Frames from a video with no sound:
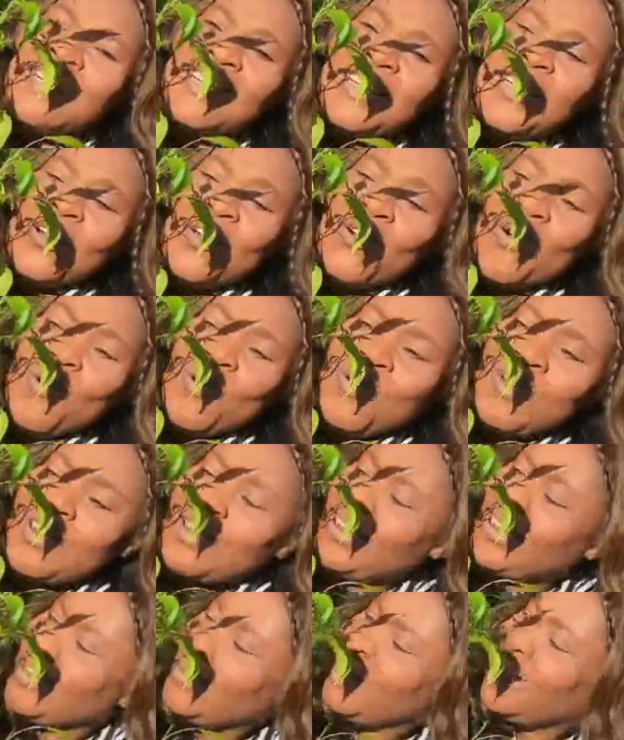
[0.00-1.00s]
You know,
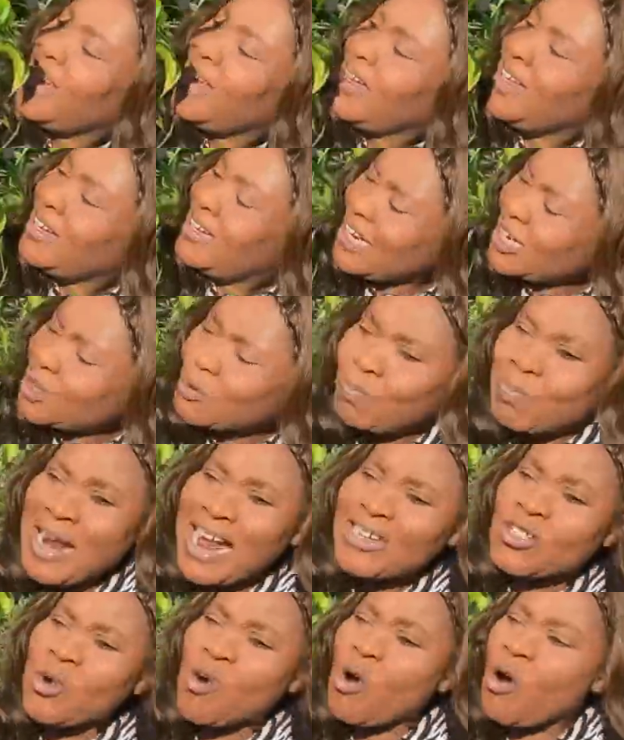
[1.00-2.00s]
this
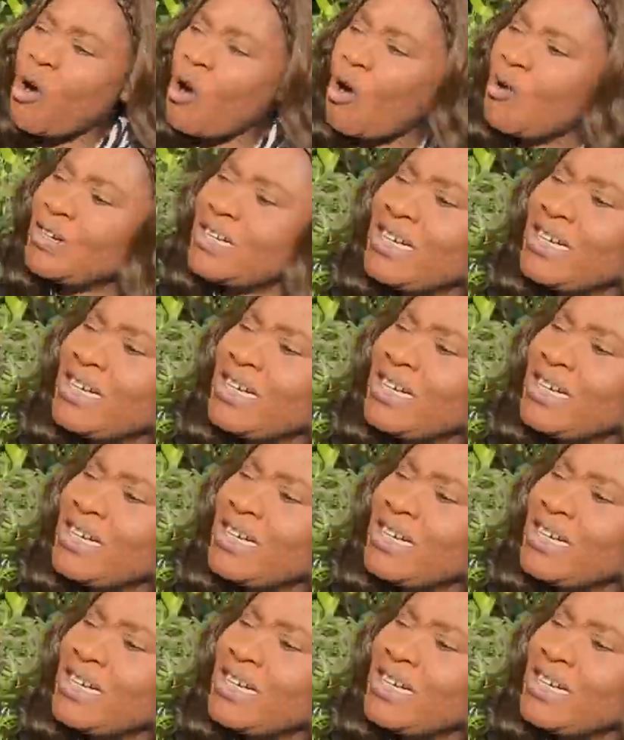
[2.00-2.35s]
plant called